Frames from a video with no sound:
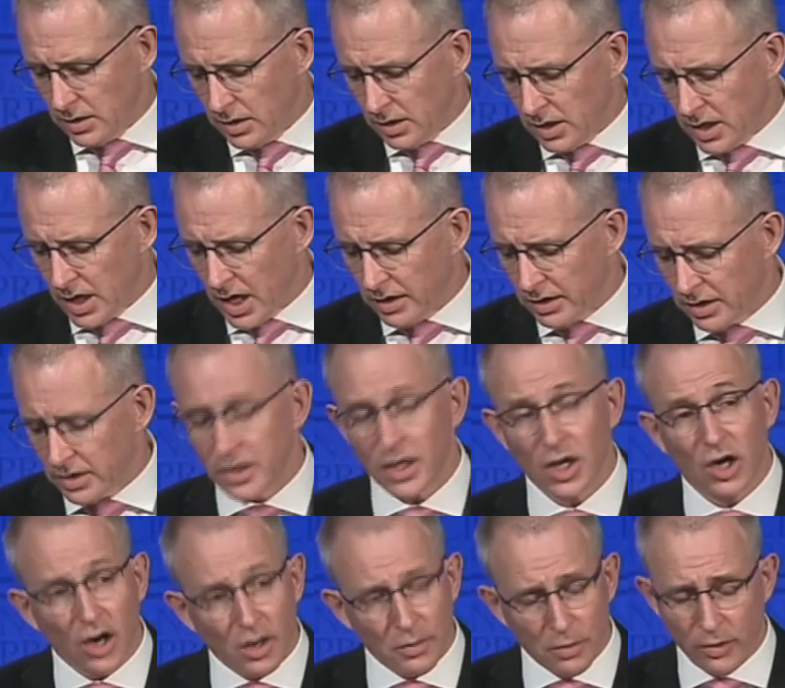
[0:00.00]
Going to
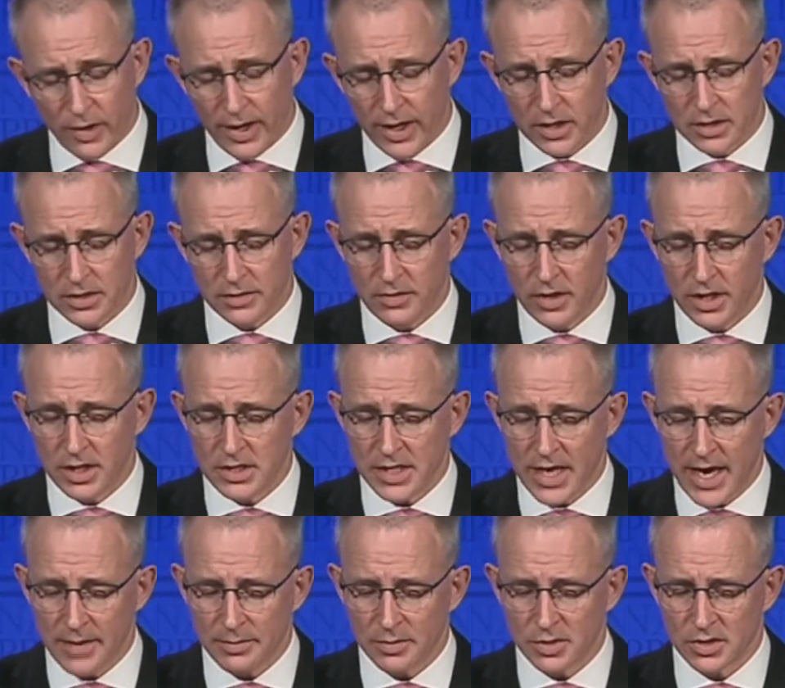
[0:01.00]
the operators of these
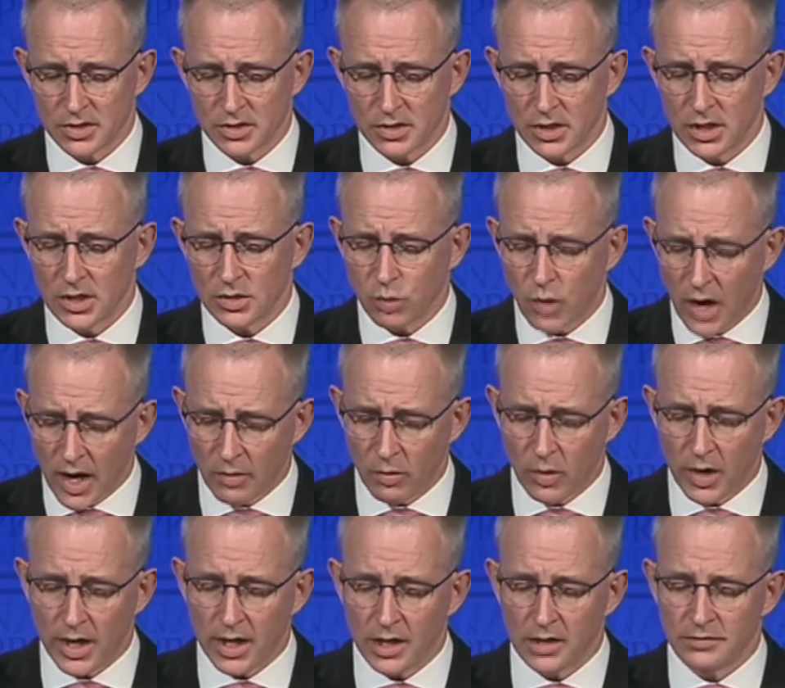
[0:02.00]
apps is one
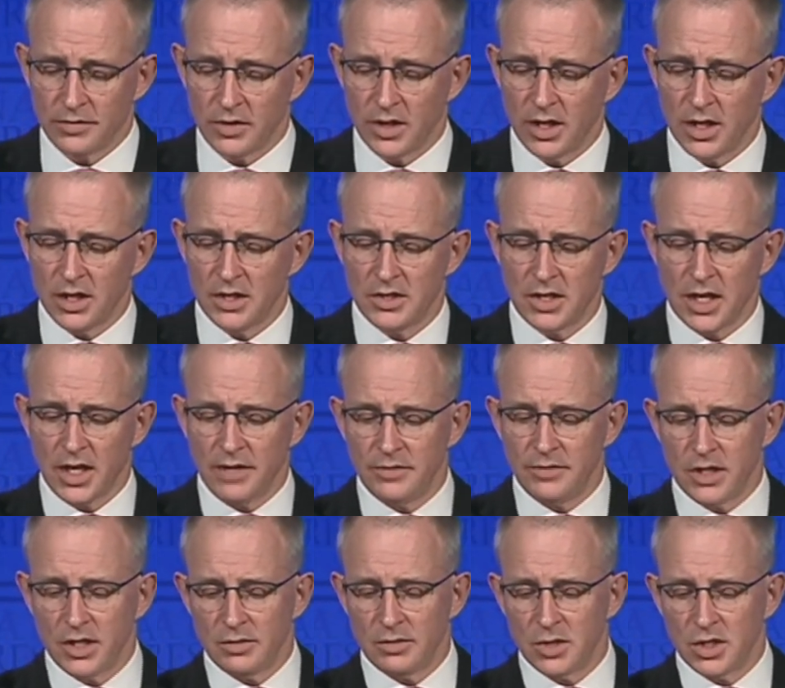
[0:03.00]
way for the
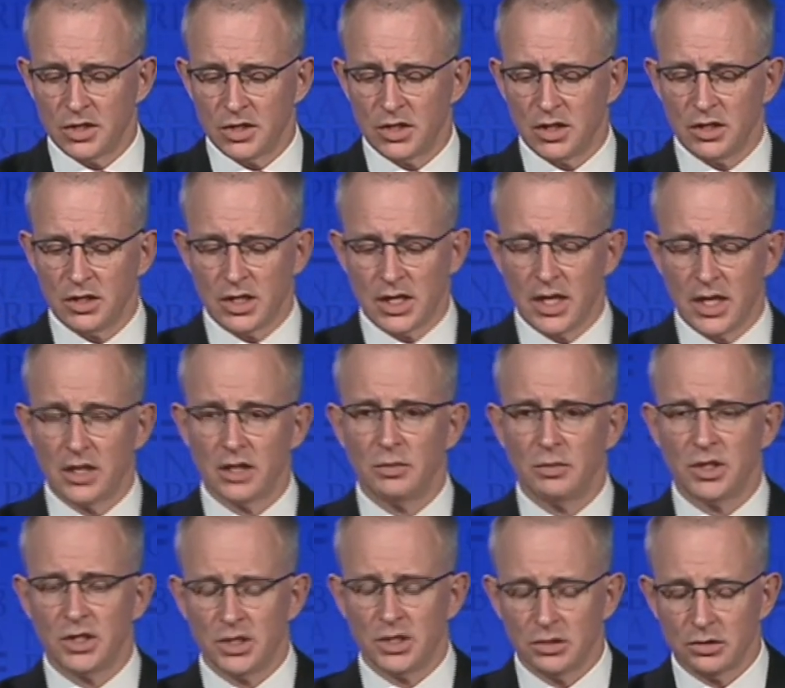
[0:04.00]
E-Safety Commissioner to get the
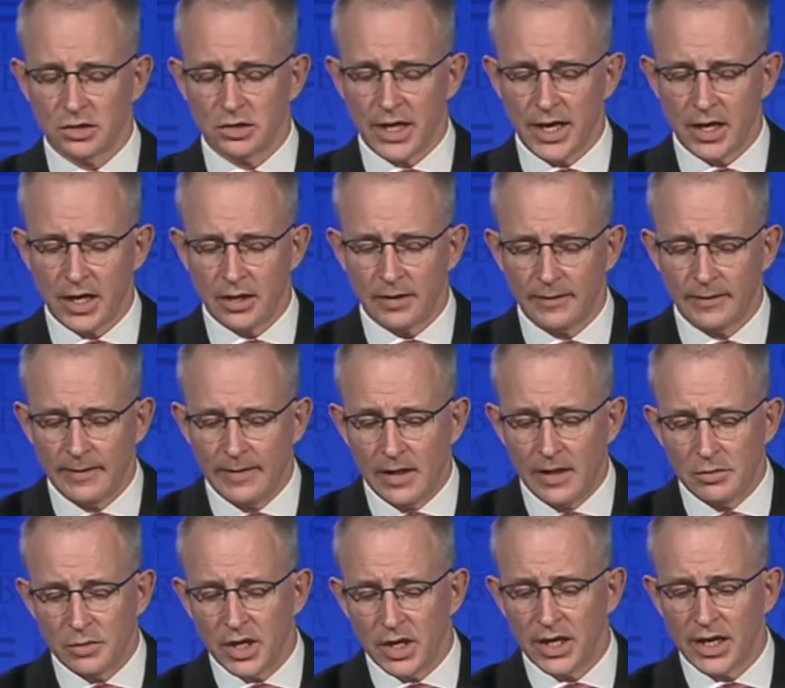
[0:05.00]
material down,
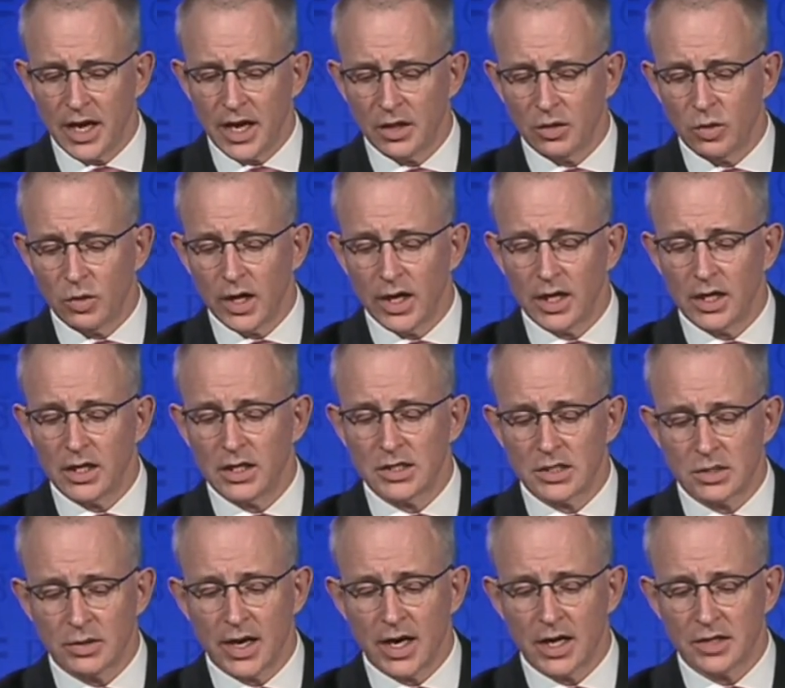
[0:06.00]
but another way is
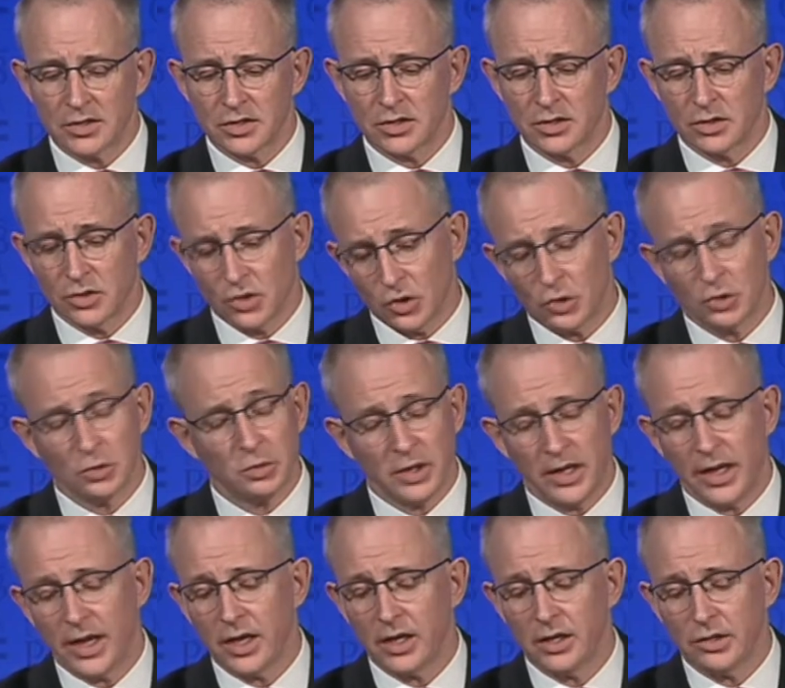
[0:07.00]
to ask Google
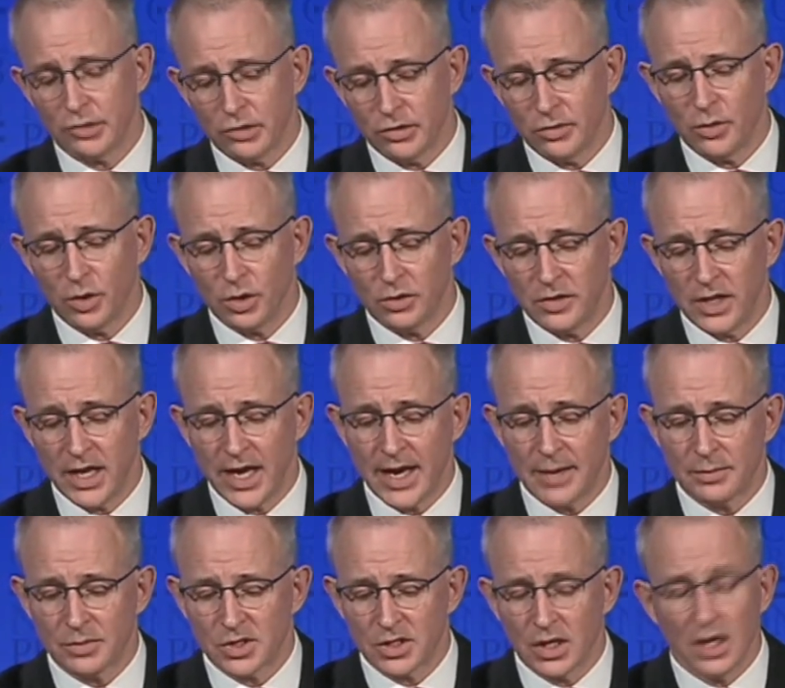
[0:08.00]
Play to remove the
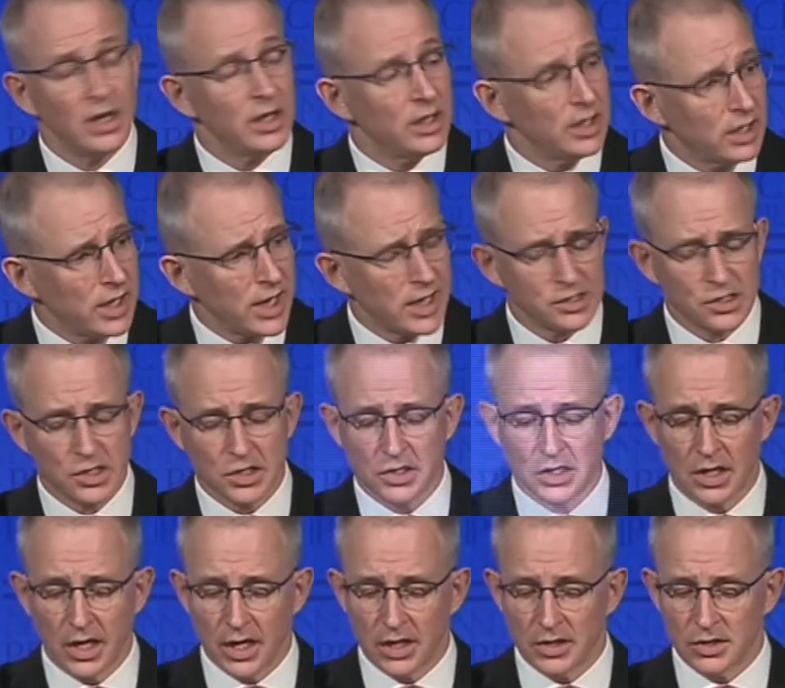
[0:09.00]
apps. In last year's
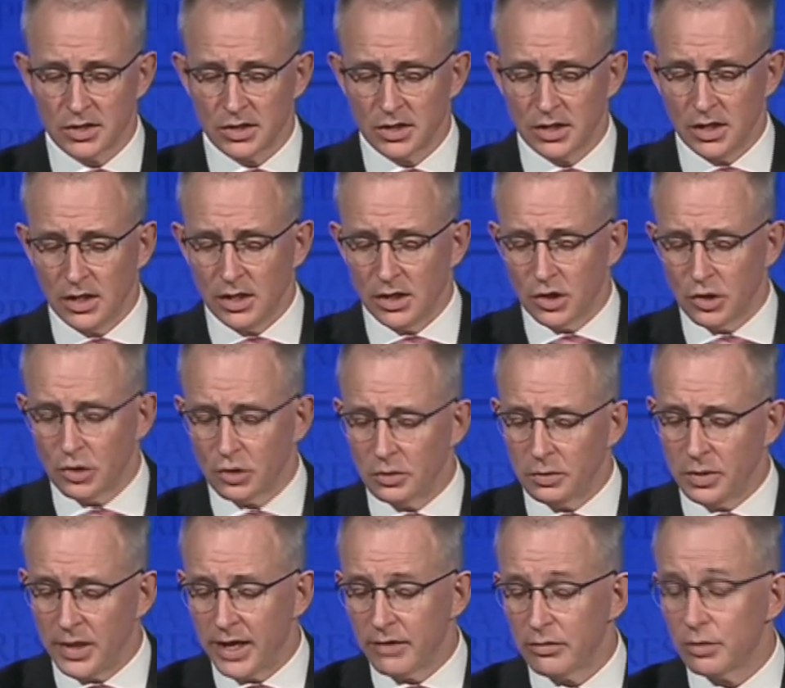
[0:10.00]
case, Google
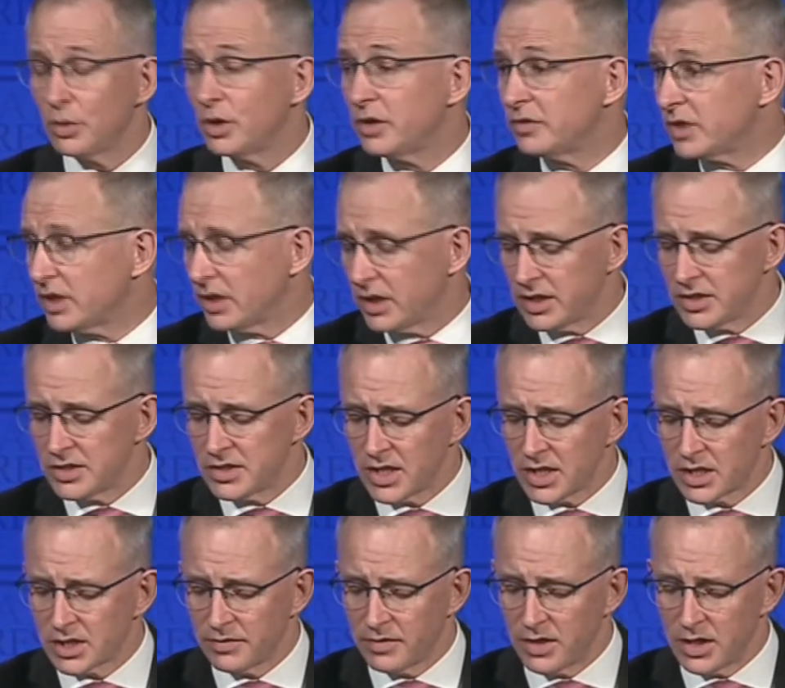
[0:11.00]
Play removed at least
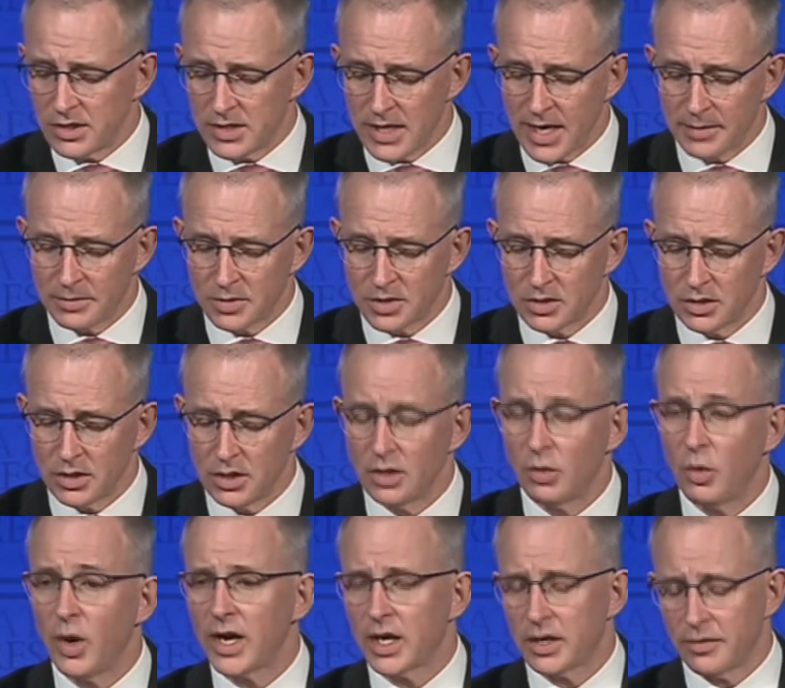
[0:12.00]
6 of these apps in the
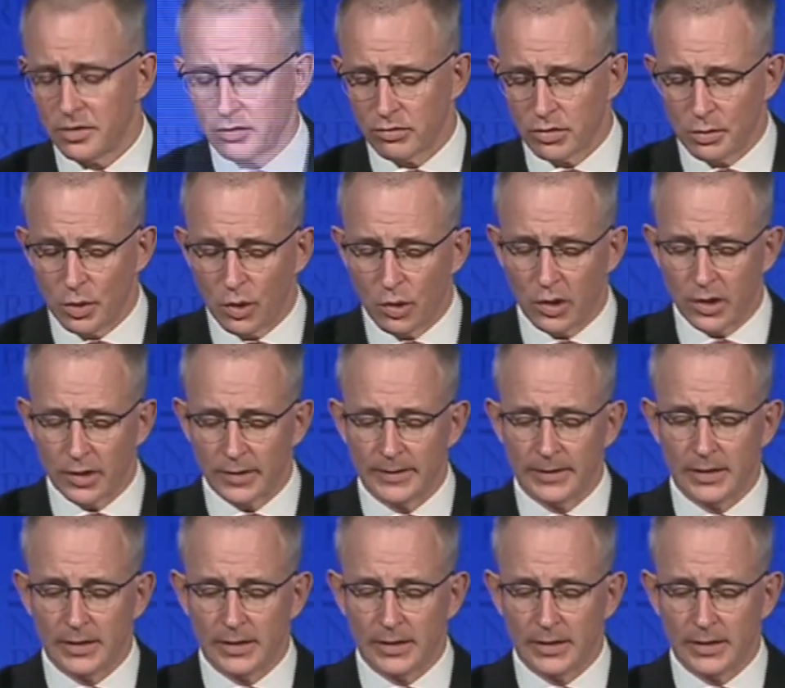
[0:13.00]
wake of the report.